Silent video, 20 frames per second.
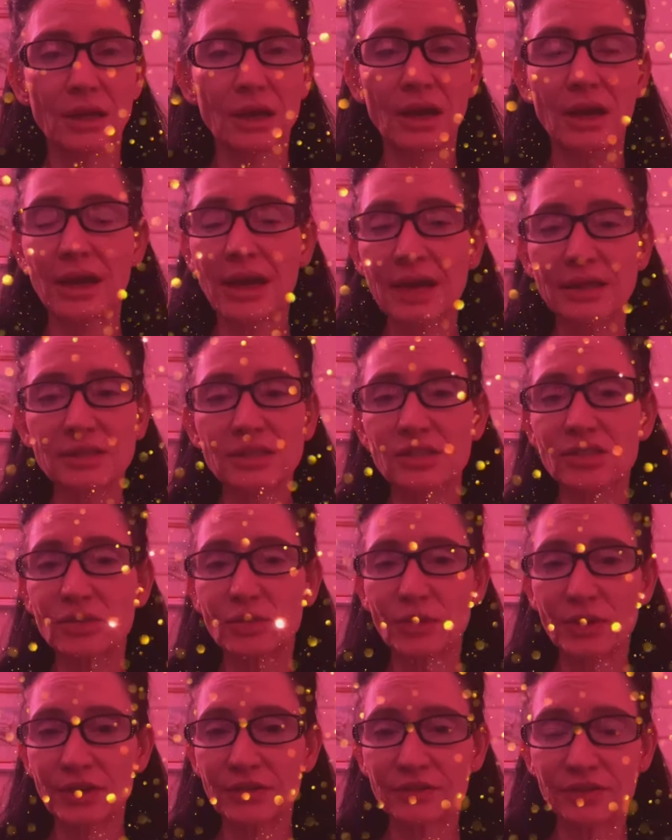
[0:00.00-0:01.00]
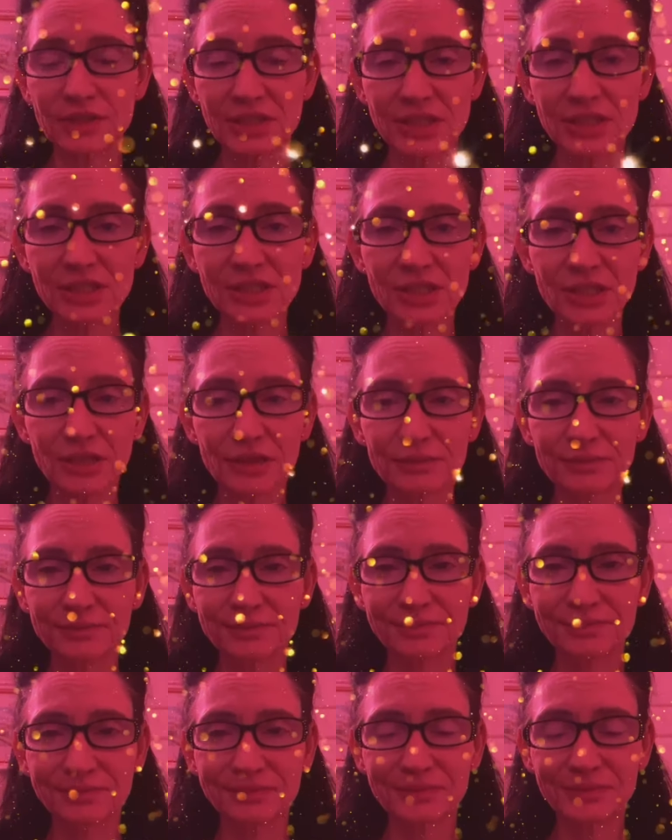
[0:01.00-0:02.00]
had such a wonderful sister,
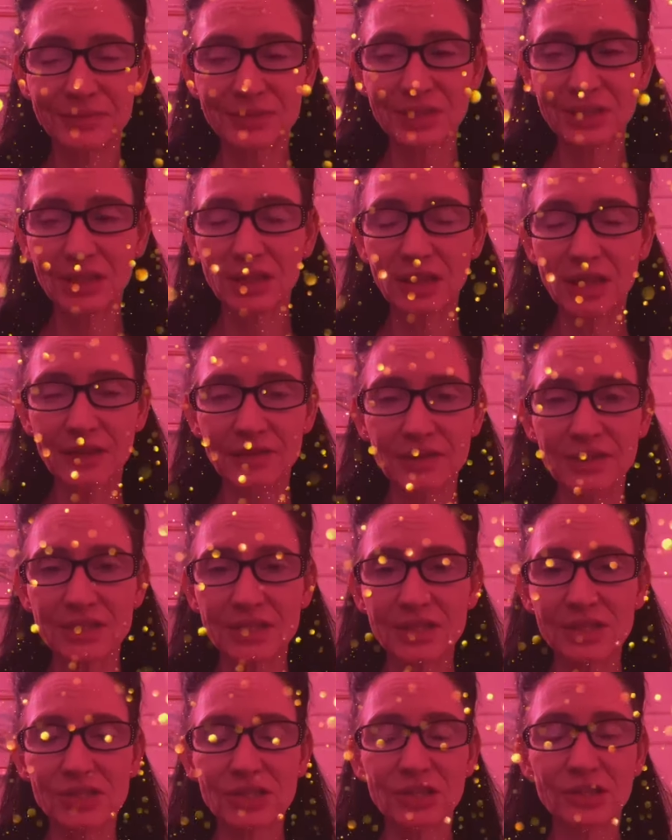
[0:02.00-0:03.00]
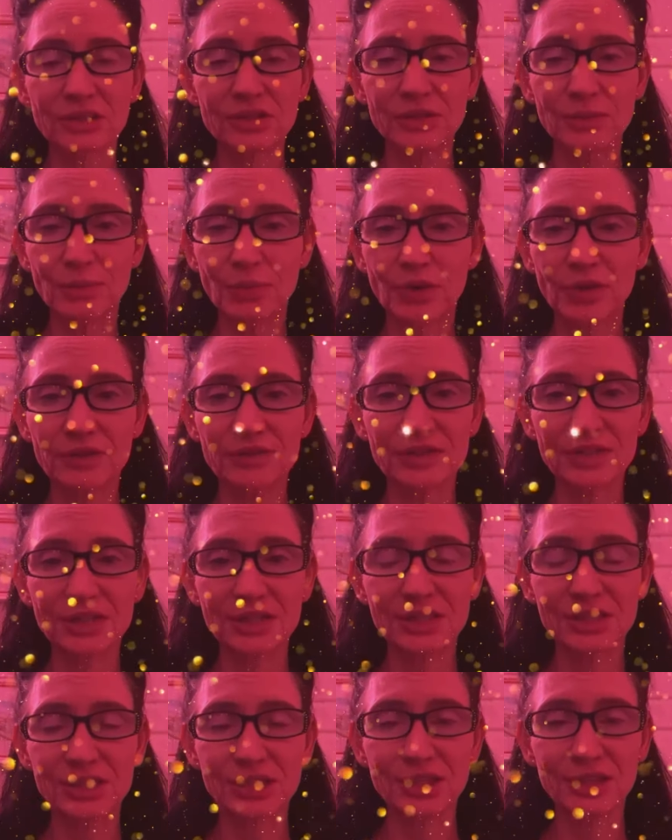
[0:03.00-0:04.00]
loving sister, supportive
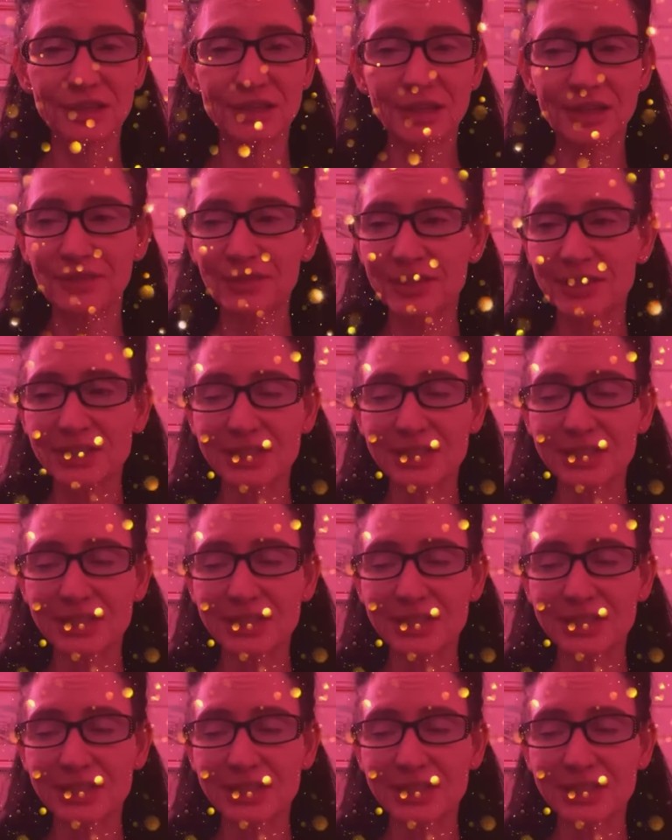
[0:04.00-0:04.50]
sister, giving